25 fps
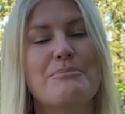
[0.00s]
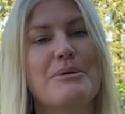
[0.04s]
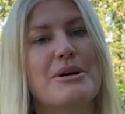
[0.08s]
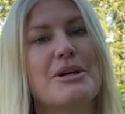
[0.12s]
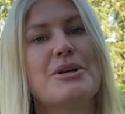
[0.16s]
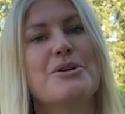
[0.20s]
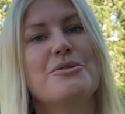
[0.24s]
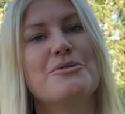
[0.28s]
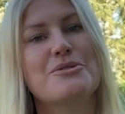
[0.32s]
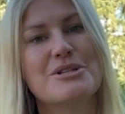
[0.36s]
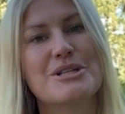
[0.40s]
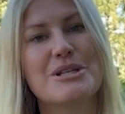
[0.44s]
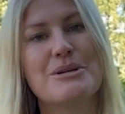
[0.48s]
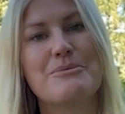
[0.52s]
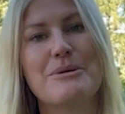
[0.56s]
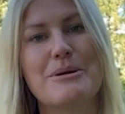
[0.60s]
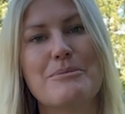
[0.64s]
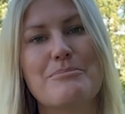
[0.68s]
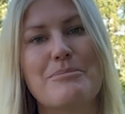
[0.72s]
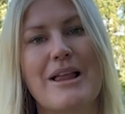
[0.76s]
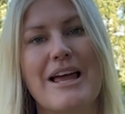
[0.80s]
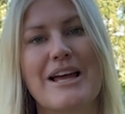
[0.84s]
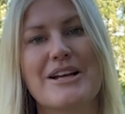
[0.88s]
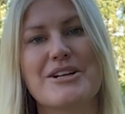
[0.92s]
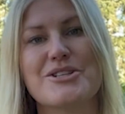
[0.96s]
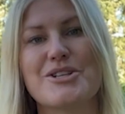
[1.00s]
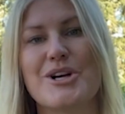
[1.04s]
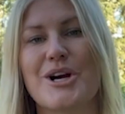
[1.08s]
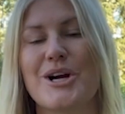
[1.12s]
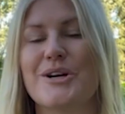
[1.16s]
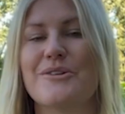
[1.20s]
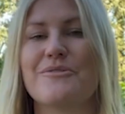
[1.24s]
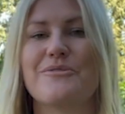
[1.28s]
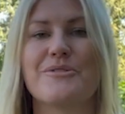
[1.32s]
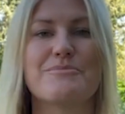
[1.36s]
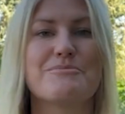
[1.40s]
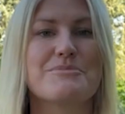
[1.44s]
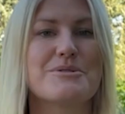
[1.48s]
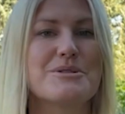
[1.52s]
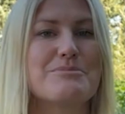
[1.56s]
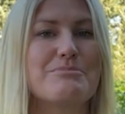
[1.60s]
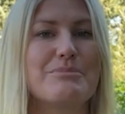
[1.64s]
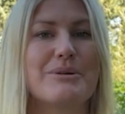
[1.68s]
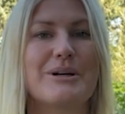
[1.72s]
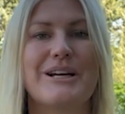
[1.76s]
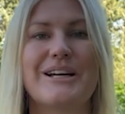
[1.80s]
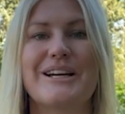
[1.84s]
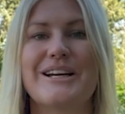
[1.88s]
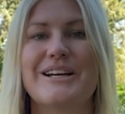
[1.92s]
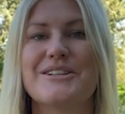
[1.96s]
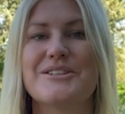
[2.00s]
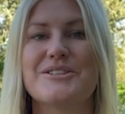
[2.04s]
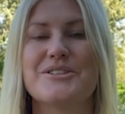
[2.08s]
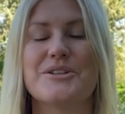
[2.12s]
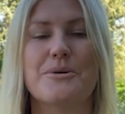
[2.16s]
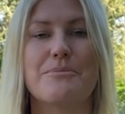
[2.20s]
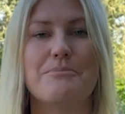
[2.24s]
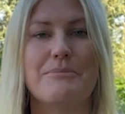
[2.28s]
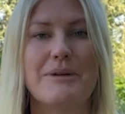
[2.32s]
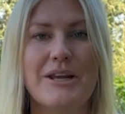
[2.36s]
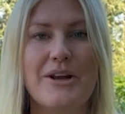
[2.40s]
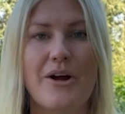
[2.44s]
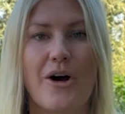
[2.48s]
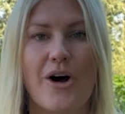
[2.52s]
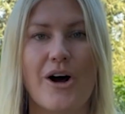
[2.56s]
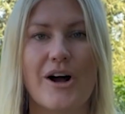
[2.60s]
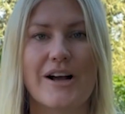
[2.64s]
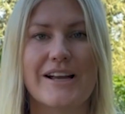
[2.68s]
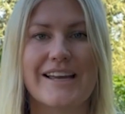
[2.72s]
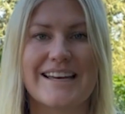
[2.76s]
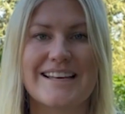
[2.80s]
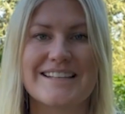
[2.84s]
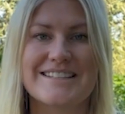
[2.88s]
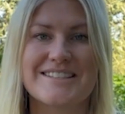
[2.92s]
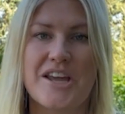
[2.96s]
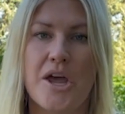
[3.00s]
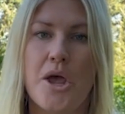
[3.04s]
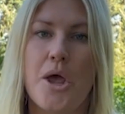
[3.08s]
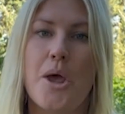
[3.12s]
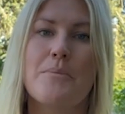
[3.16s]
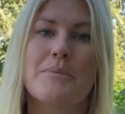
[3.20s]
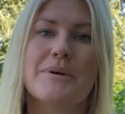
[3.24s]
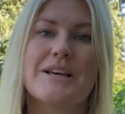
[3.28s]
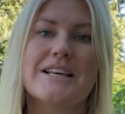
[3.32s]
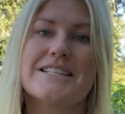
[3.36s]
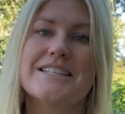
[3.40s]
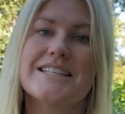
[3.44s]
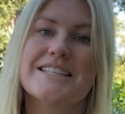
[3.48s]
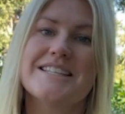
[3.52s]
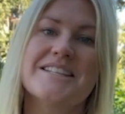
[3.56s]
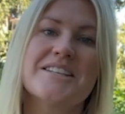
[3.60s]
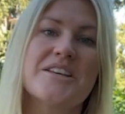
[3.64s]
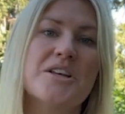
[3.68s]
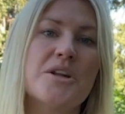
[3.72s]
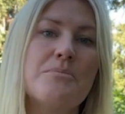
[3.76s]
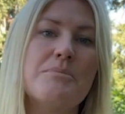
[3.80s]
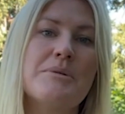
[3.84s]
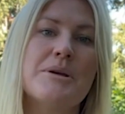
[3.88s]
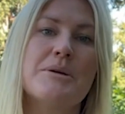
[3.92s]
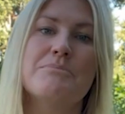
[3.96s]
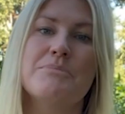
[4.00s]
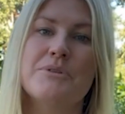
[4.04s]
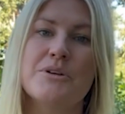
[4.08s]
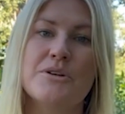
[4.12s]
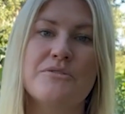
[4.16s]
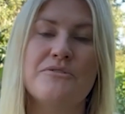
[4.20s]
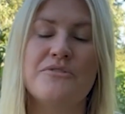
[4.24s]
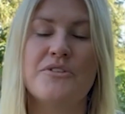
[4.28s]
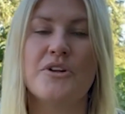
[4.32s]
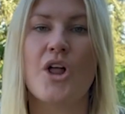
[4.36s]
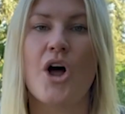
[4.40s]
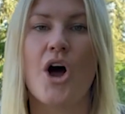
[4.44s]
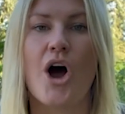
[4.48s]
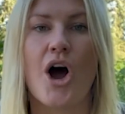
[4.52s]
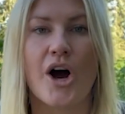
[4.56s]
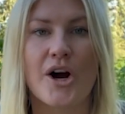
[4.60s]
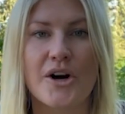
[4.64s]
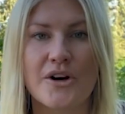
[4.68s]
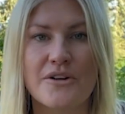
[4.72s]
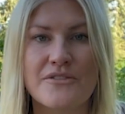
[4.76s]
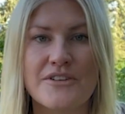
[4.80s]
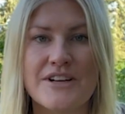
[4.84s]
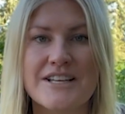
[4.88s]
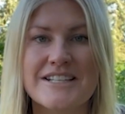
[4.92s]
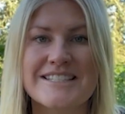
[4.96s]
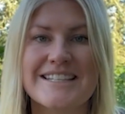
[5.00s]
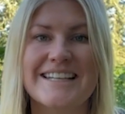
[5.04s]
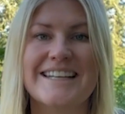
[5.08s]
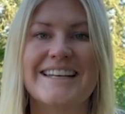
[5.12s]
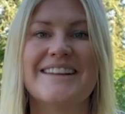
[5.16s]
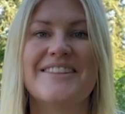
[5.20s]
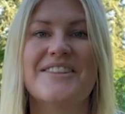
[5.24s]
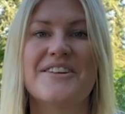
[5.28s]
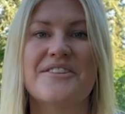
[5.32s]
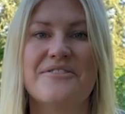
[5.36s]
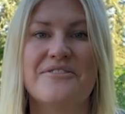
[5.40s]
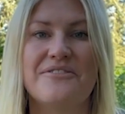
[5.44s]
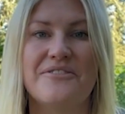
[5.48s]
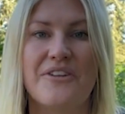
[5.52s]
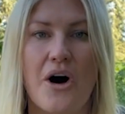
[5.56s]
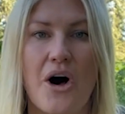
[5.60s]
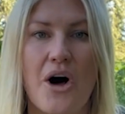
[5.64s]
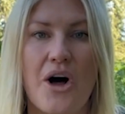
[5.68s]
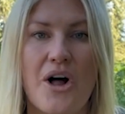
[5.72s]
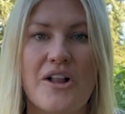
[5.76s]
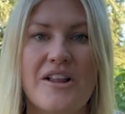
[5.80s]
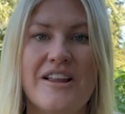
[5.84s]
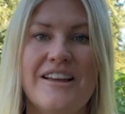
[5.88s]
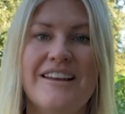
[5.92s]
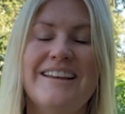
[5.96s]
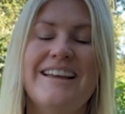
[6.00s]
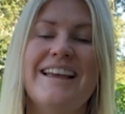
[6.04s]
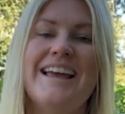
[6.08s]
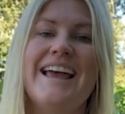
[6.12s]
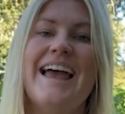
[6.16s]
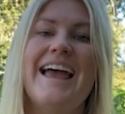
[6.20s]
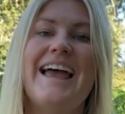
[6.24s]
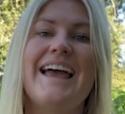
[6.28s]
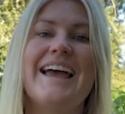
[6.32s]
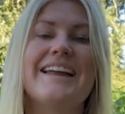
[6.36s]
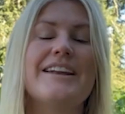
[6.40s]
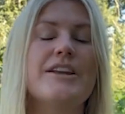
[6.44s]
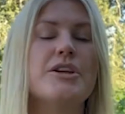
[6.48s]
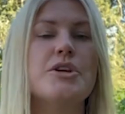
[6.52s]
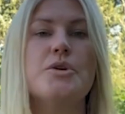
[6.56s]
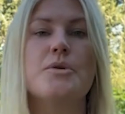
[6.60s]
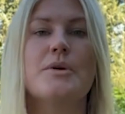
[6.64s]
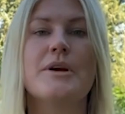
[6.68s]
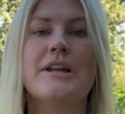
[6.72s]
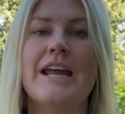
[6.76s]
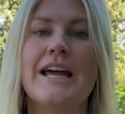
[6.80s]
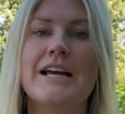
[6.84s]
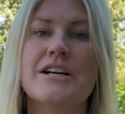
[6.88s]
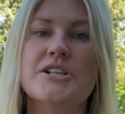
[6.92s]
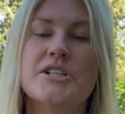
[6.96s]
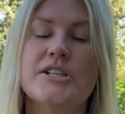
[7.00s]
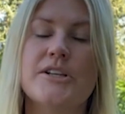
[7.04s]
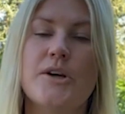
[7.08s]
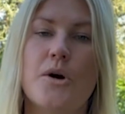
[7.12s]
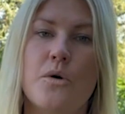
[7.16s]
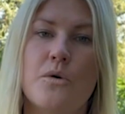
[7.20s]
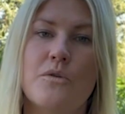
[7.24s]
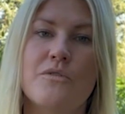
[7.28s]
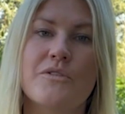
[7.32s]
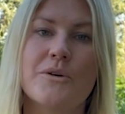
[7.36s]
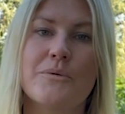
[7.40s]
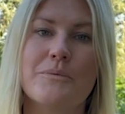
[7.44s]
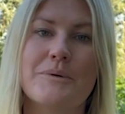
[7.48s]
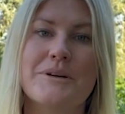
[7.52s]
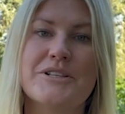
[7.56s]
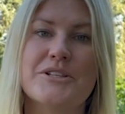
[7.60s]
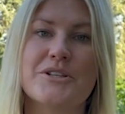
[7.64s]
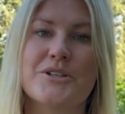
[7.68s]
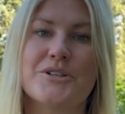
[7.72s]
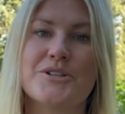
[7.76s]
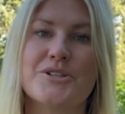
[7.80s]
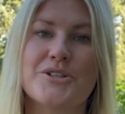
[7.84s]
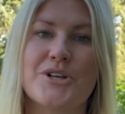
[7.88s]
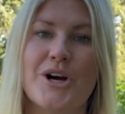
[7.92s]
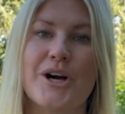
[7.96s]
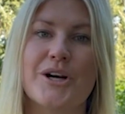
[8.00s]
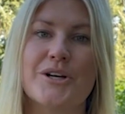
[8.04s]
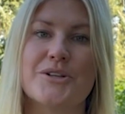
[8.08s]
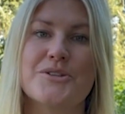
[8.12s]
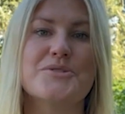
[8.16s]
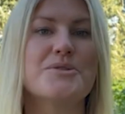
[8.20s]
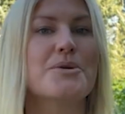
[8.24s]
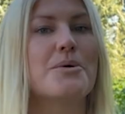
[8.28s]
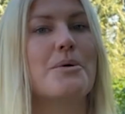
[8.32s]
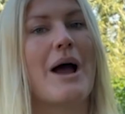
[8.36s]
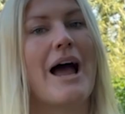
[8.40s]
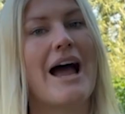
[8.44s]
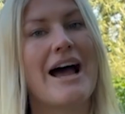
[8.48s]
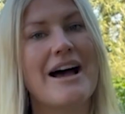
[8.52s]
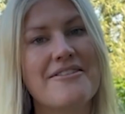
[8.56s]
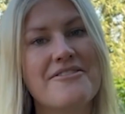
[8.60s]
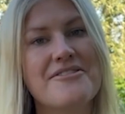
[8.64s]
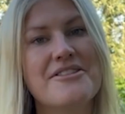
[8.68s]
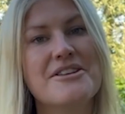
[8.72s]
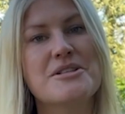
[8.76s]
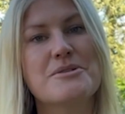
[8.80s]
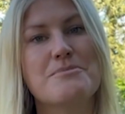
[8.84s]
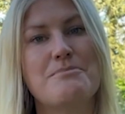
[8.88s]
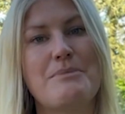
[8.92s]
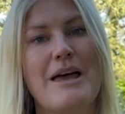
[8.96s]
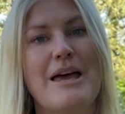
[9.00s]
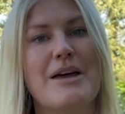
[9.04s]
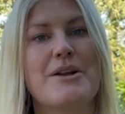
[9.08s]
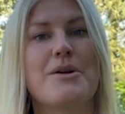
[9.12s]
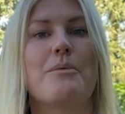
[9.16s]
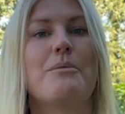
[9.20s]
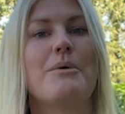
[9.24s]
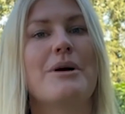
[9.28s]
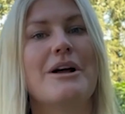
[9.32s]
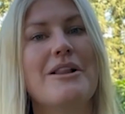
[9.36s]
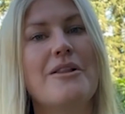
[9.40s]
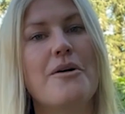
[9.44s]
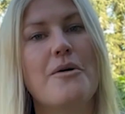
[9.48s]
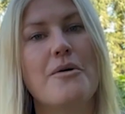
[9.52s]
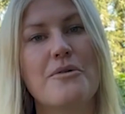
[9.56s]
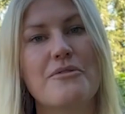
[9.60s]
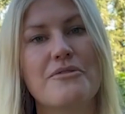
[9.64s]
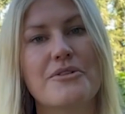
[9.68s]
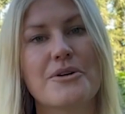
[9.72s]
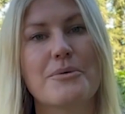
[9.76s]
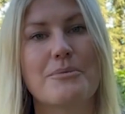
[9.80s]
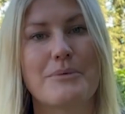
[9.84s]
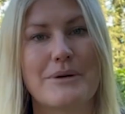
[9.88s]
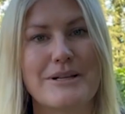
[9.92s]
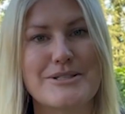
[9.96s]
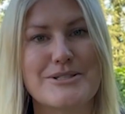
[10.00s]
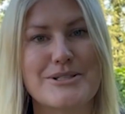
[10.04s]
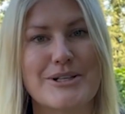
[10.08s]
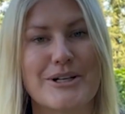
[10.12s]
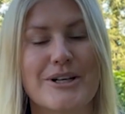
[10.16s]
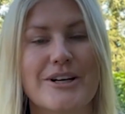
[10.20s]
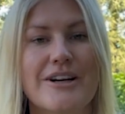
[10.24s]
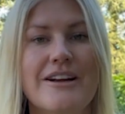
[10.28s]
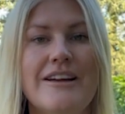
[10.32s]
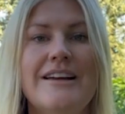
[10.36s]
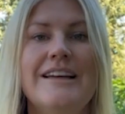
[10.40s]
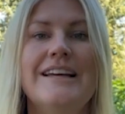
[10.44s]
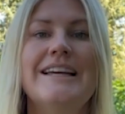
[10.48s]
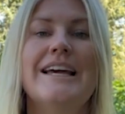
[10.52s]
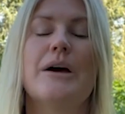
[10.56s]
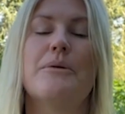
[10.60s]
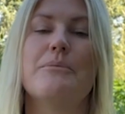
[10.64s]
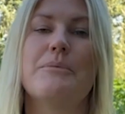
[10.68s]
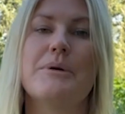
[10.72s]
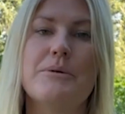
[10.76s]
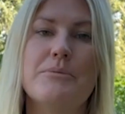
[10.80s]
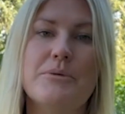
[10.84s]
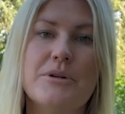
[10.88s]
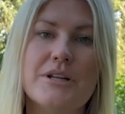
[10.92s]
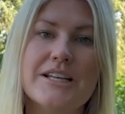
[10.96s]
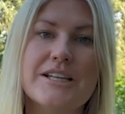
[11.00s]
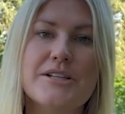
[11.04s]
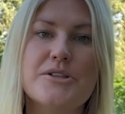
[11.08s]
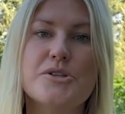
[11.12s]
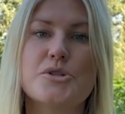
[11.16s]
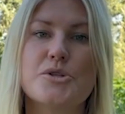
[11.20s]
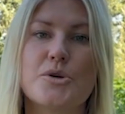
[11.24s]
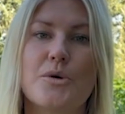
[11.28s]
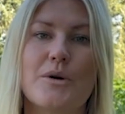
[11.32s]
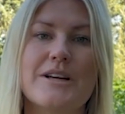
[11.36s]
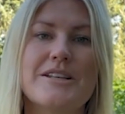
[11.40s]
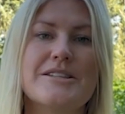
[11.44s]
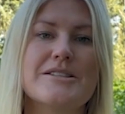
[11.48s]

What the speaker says: But usually we plant chard from spring until mid-August because this is going to be a beautiful harvest in the fall, and you can actually overwinter chard. So half this bed will overwinter and we will enjoy